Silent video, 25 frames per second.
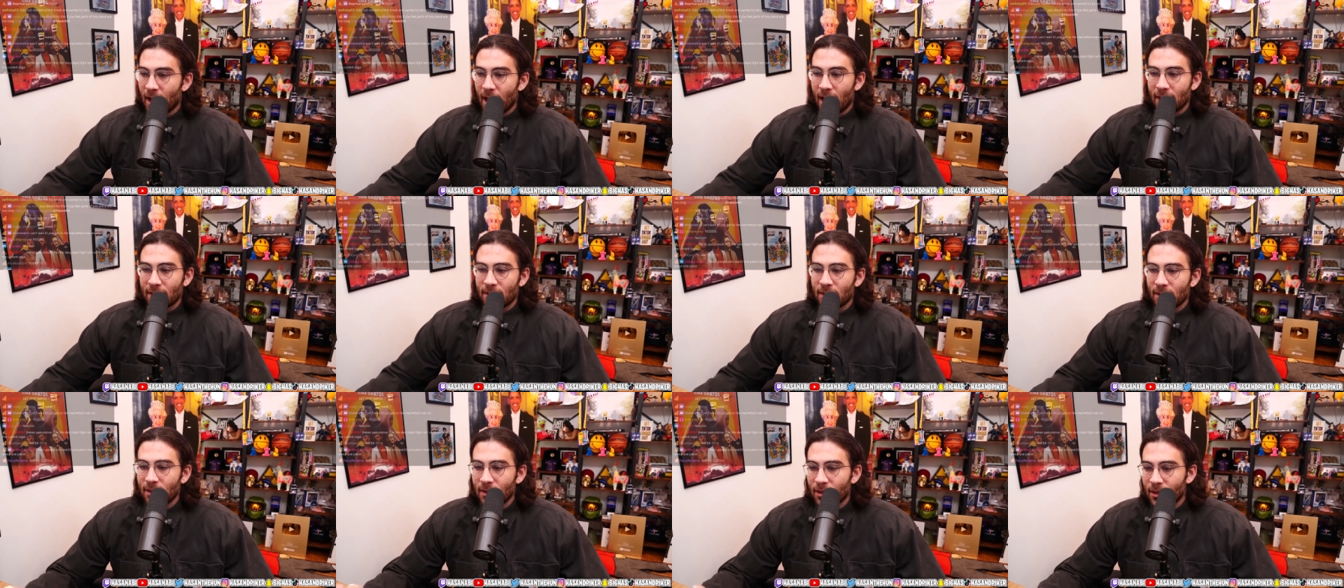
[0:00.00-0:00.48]
I
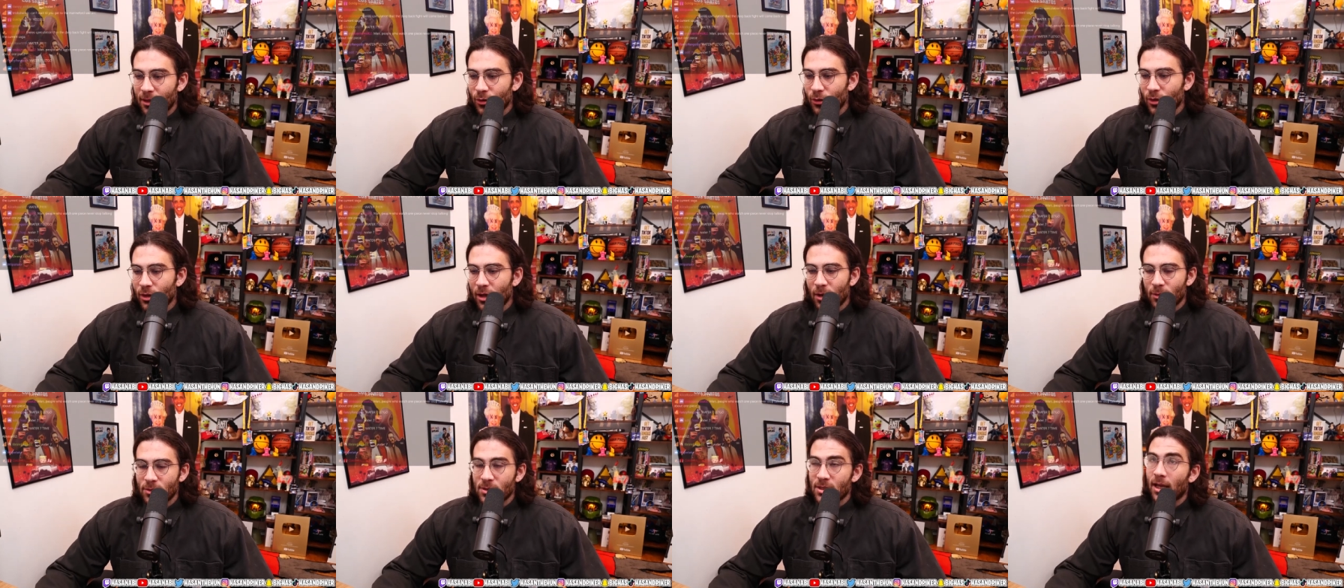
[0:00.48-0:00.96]
had to
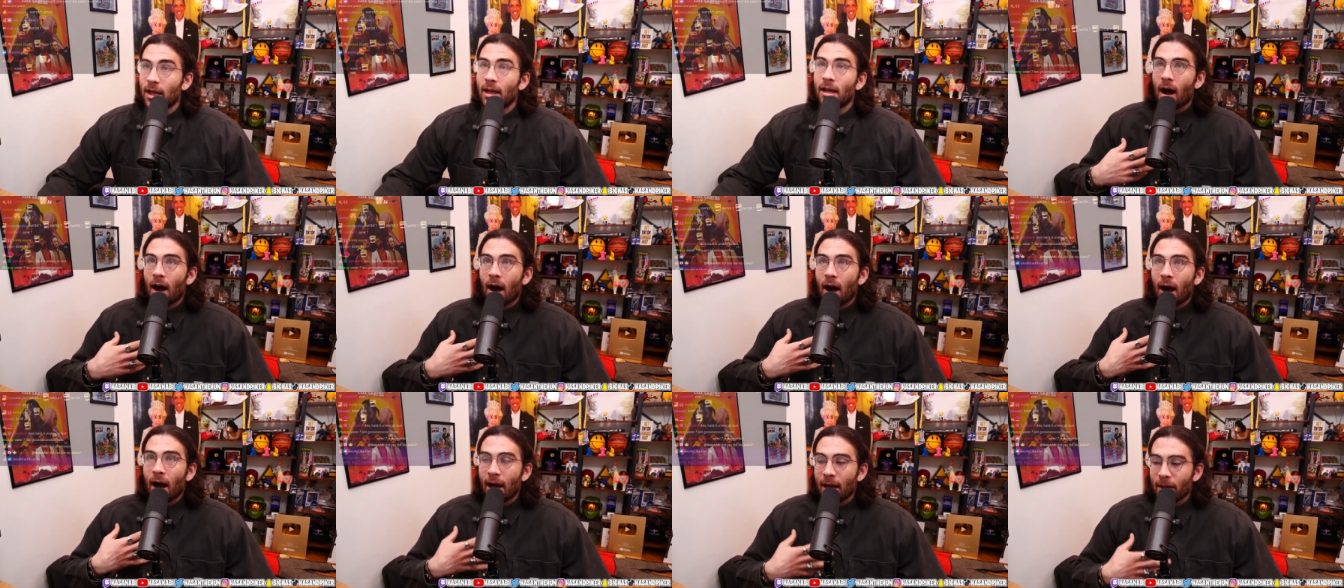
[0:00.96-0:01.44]
literally, I was like,
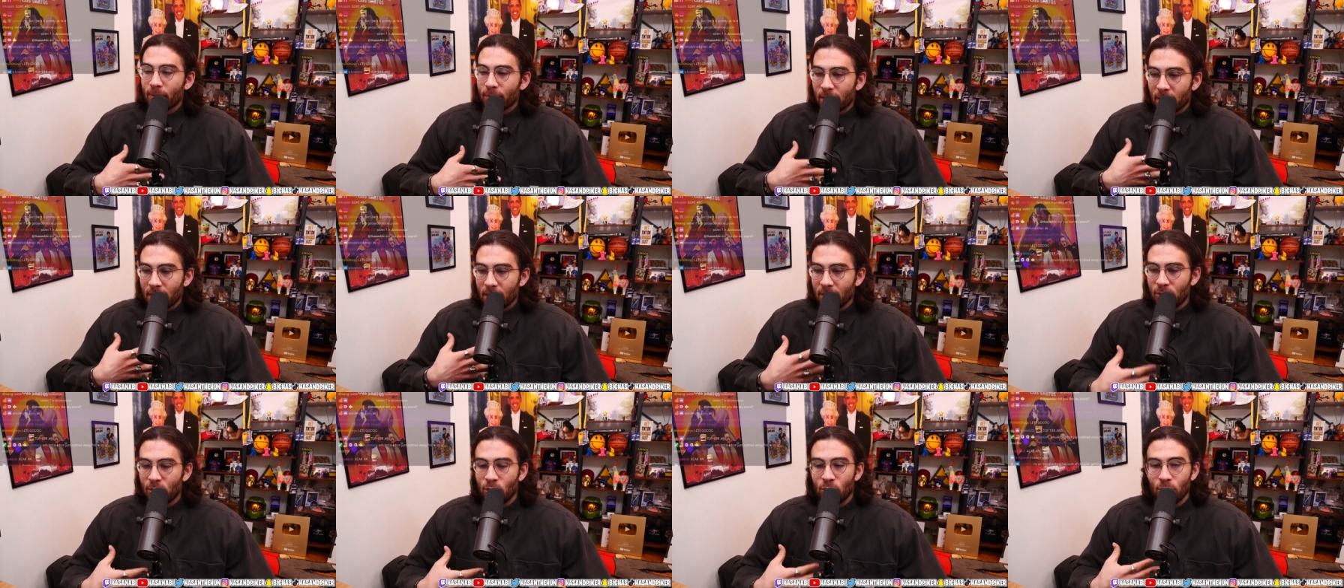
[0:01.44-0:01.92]
I am
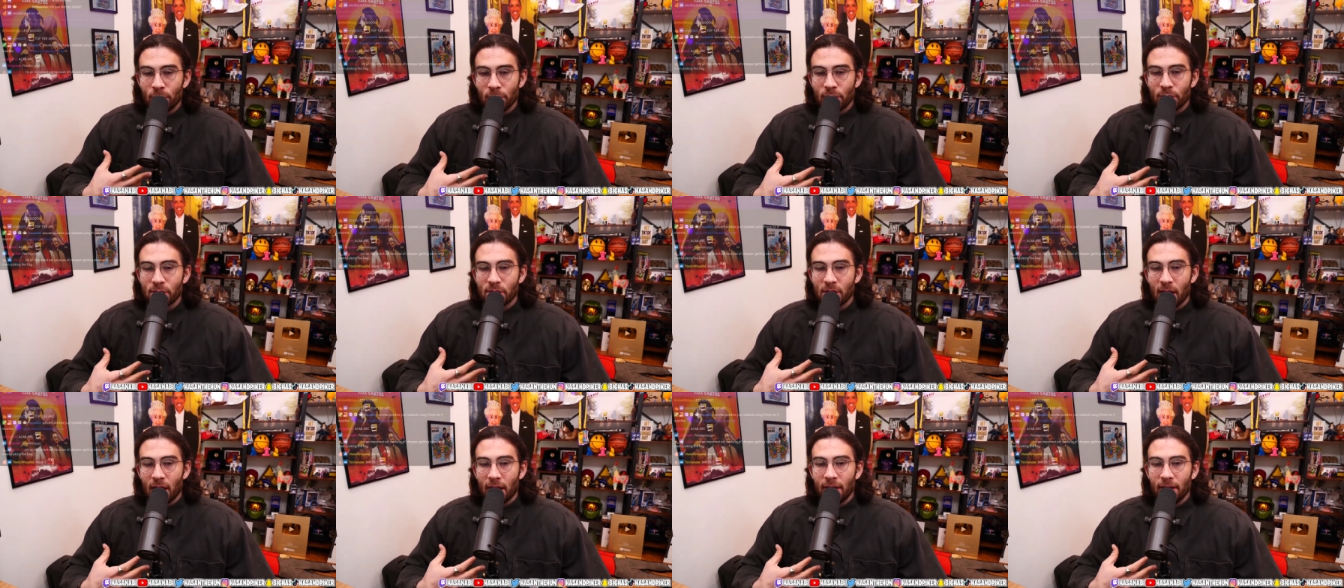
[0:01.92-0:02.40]
getting too
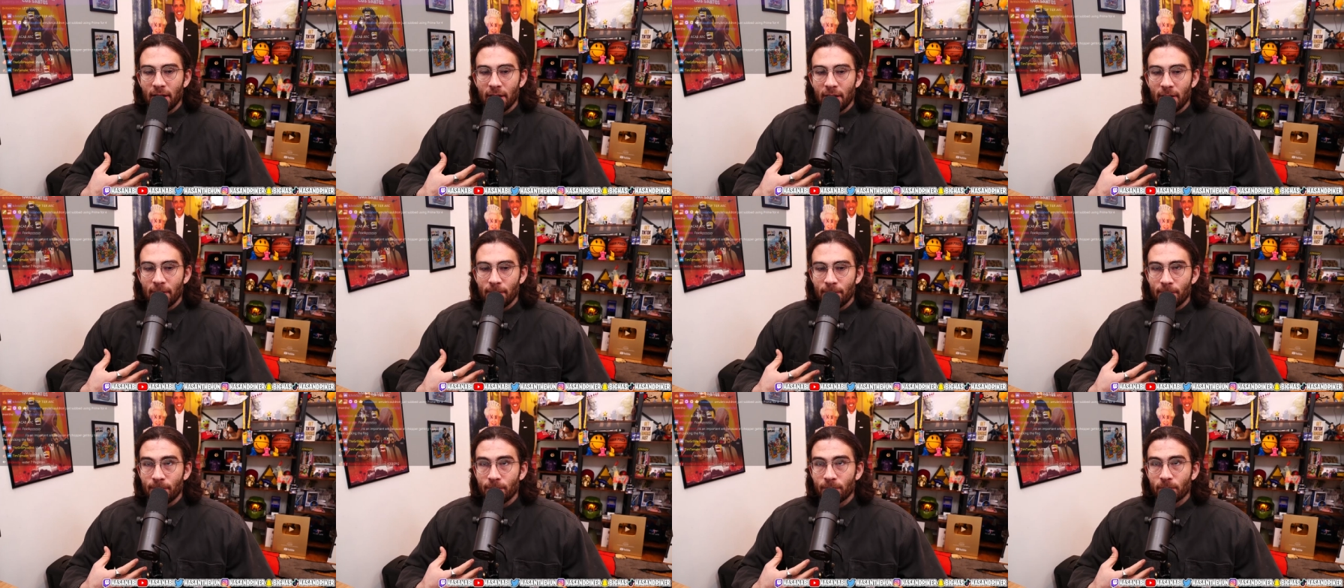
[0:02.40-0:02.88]

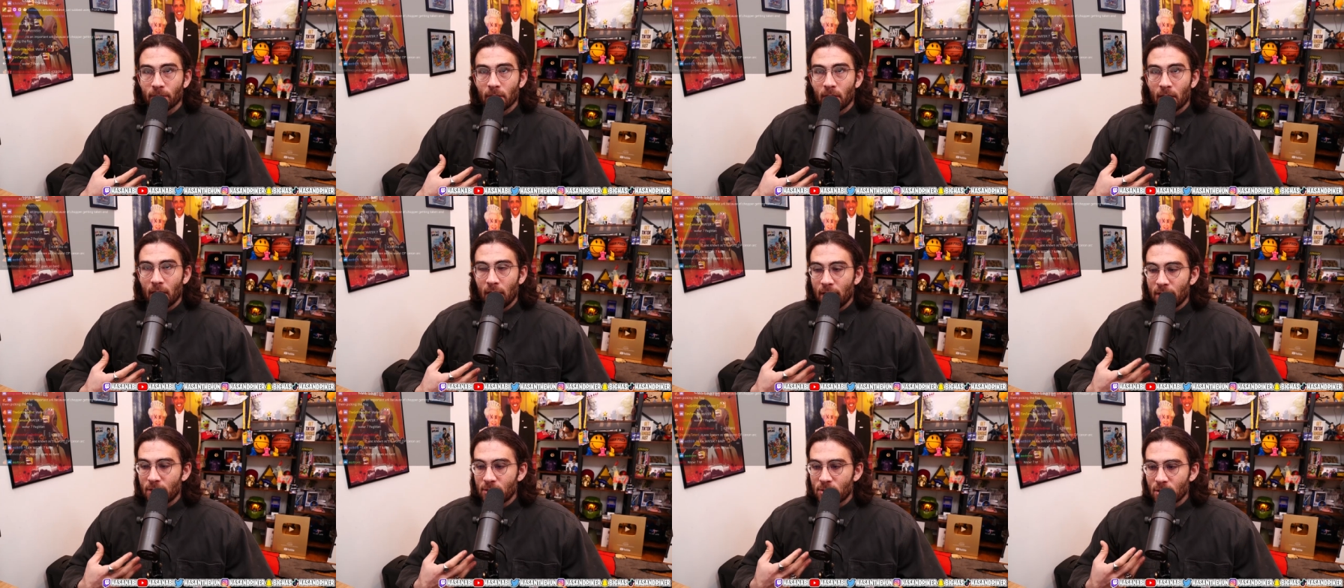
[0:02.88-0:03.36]
excited
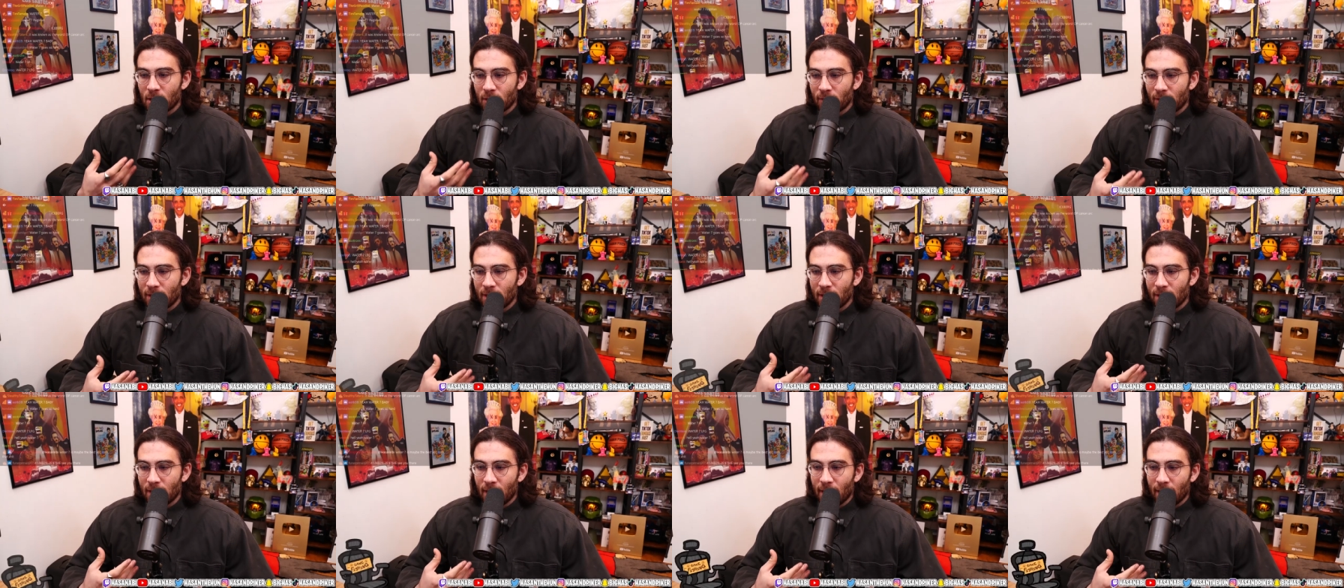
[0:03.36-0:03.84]
and it's
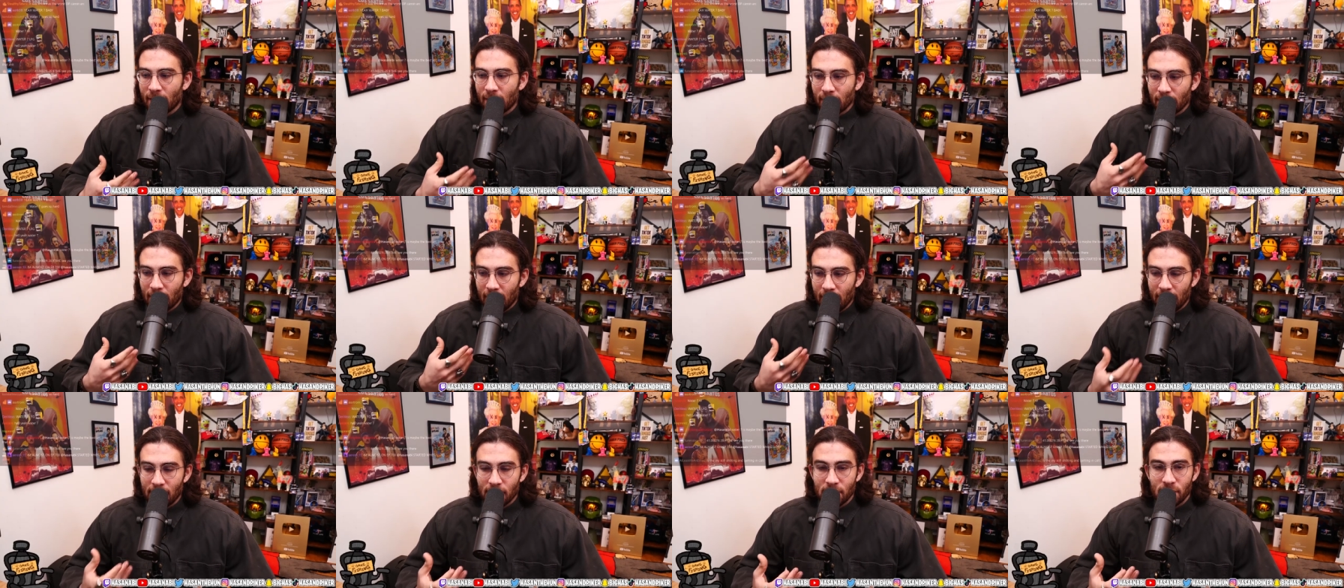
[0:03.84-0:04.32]
already like
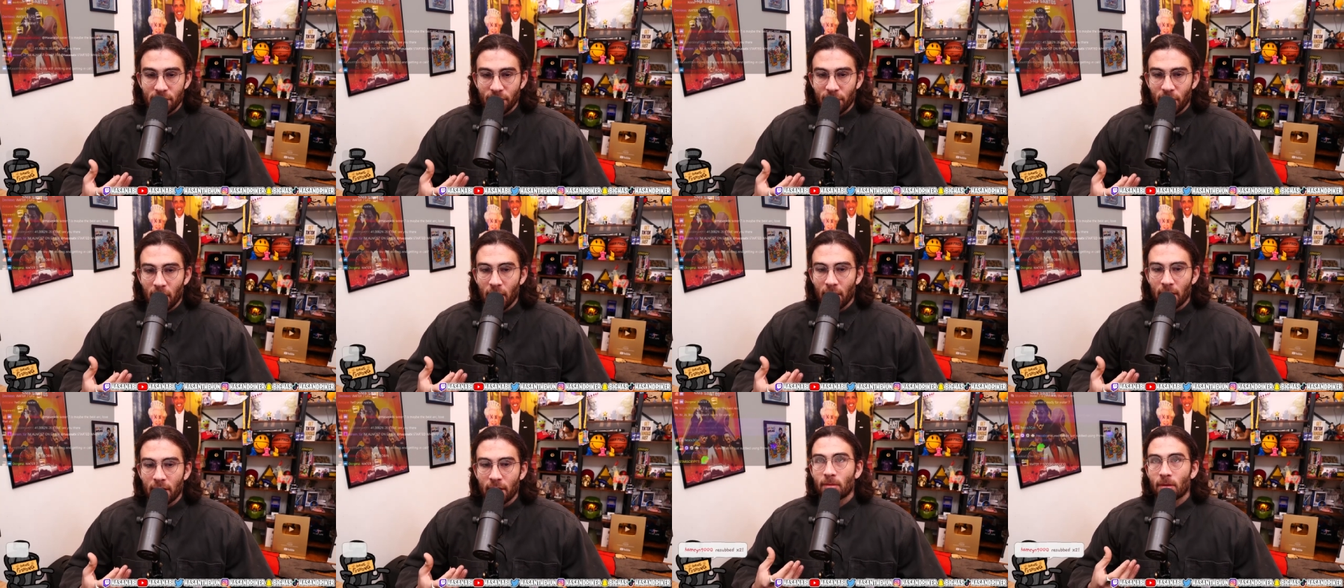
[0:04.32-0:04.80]
late as
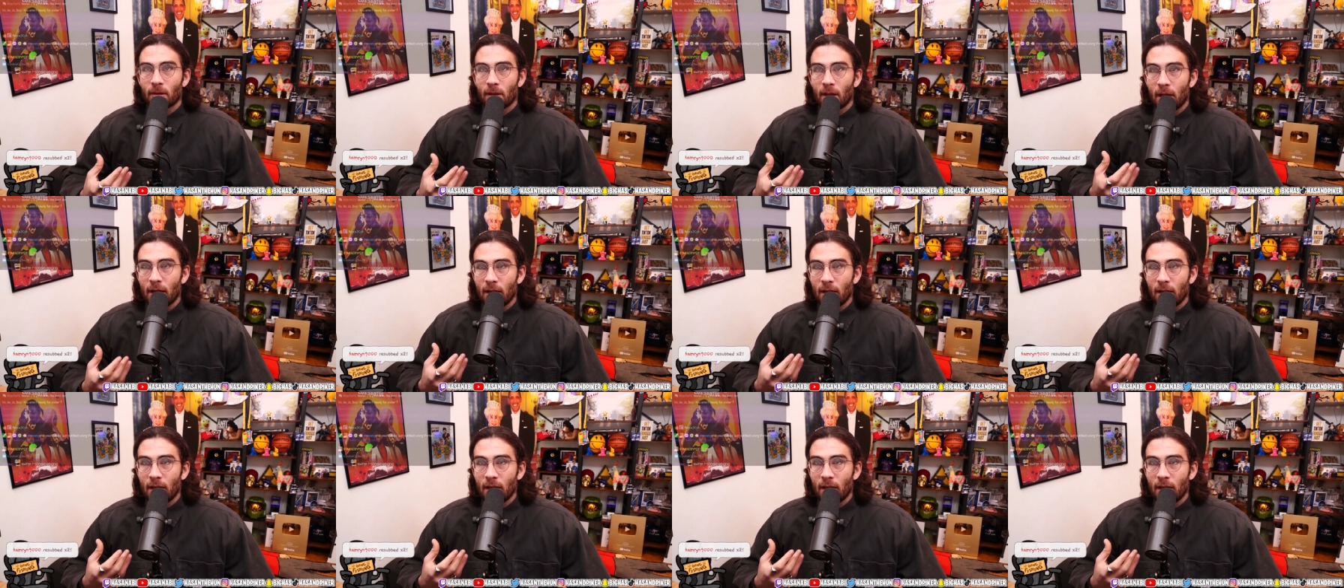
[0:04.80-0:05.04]
fuck.